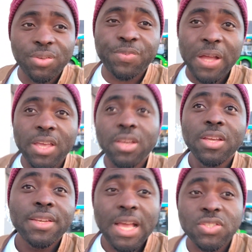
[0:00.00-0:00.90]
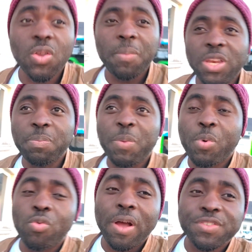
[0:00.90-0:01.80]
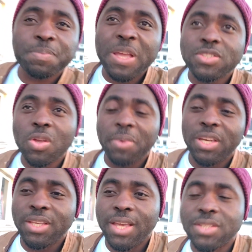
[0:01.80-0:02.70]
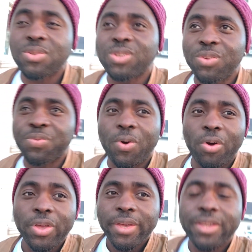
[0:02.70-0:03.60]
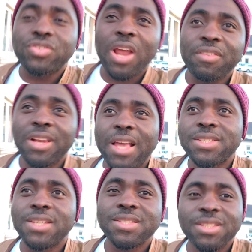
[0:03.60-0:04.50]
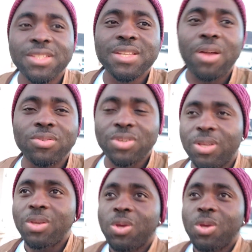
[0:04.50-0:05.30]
In fact, there are so many people who have spent so many years looking for a driving license in this country.